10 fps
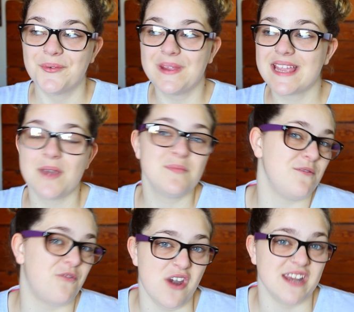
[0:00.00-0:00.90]
We can be
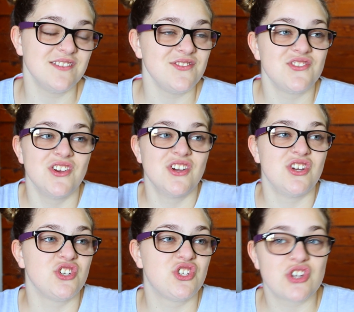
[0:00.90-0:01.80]
friends,
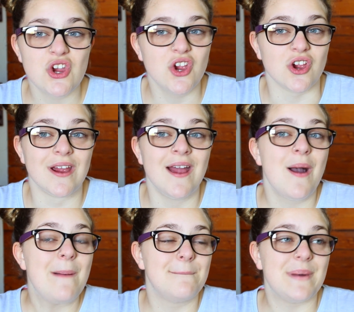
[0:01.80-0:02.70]
sure,
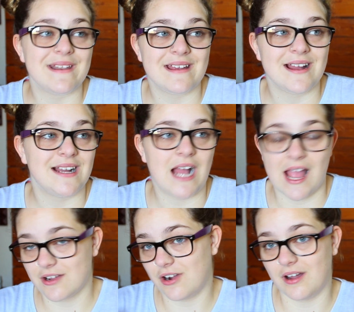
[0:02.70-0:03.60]
but
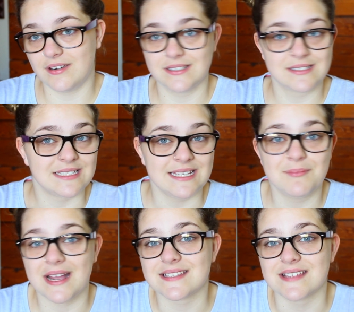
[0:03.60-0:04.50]
I can't see
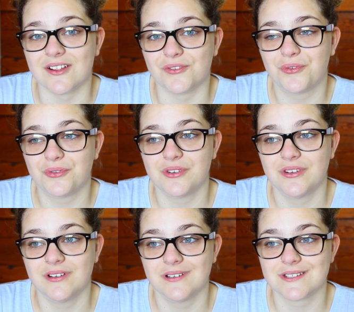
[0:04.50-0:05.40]
myself
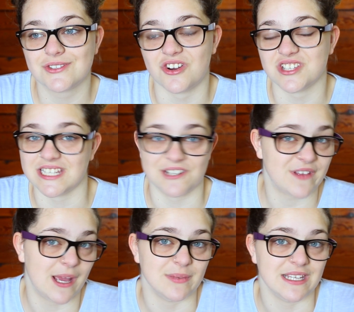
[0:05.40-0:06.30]
starting a
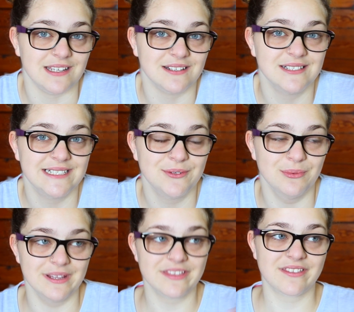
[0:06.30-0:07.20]
family
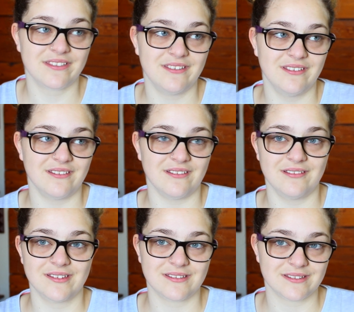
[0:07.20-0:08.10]
with
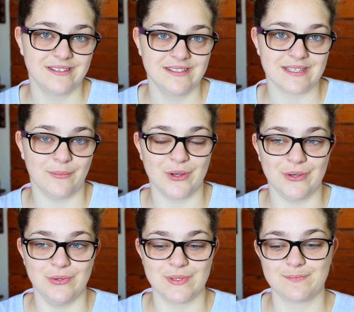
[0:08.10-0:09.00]

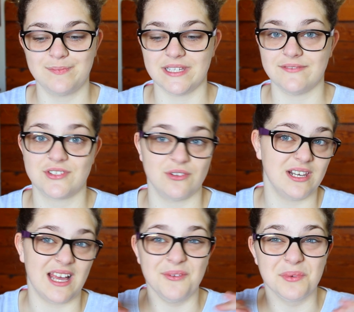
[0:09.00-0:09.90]
someone whose beliefs don't
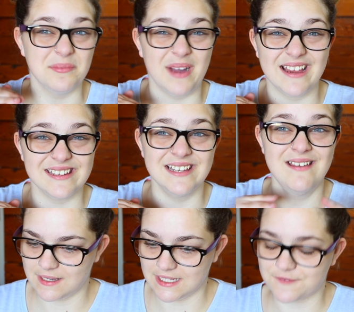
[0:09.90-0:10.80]
align with mine.
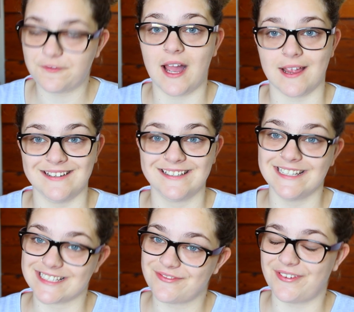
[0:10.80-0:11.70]
It's fine,
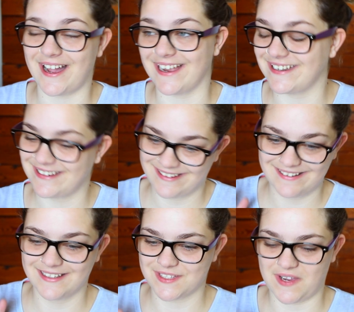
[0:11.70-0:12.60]
it's fine,
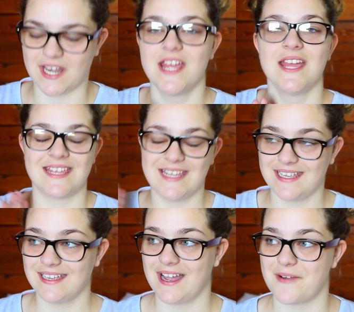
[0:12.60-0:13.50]
it's fine.
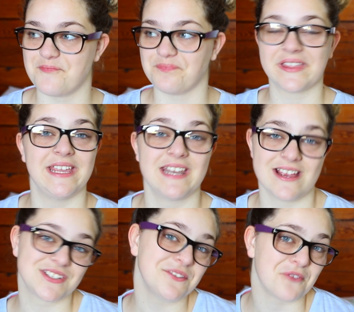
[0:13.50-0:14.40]
He and
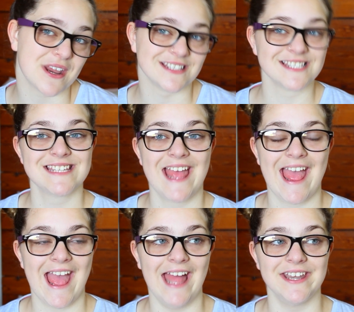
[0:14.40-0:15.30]
I are still friends,
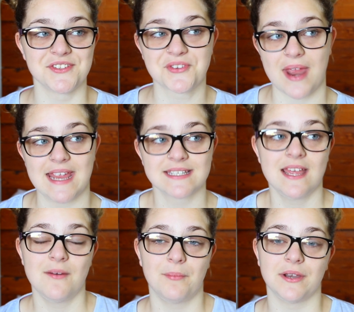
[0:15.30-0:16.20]
and it's
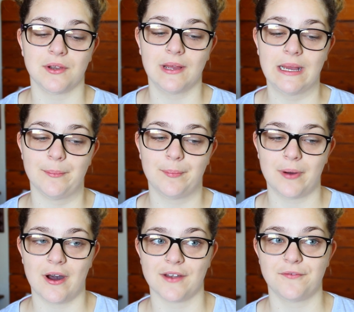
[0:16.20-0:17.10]
great, but
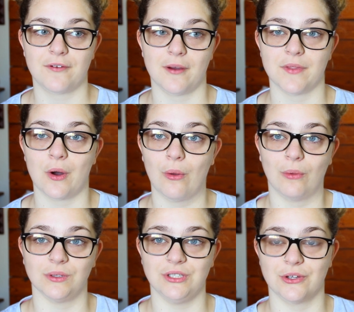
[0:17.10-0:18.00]
apart from the
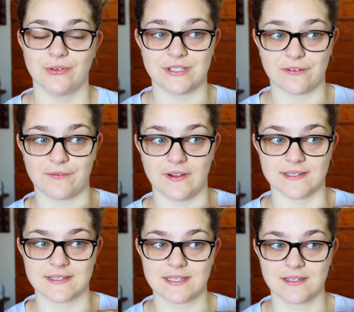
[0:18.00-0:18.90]
whole, you know,
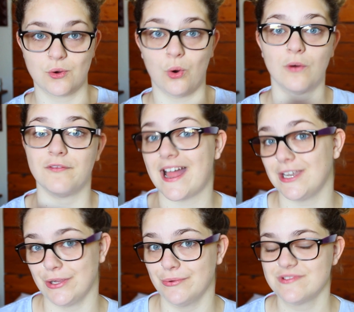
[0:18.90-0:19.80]
different core
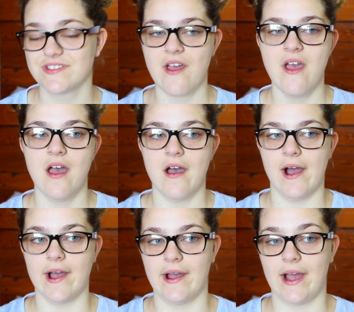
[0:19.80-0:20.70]
values,
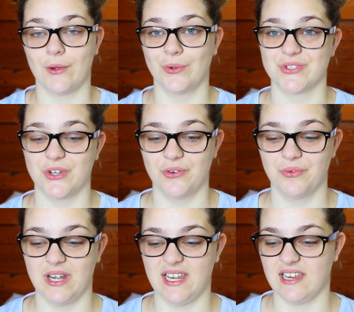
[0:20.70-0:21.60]
I also
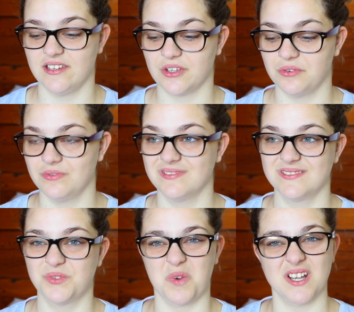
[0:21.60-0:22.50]
really don't
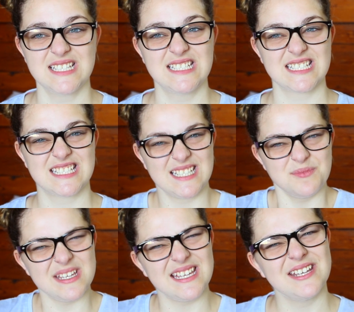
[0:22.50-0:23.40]
want
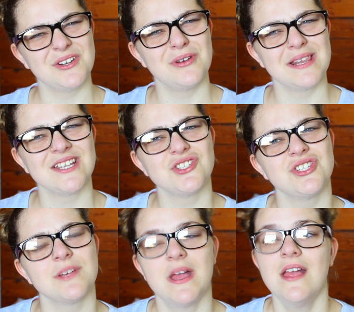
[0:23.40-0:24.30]
to be in a
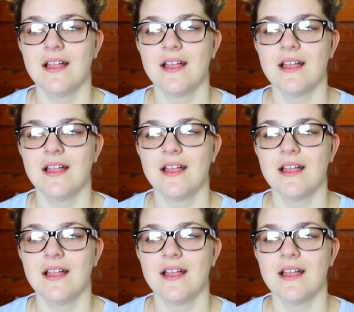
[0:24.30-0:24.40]
relationship.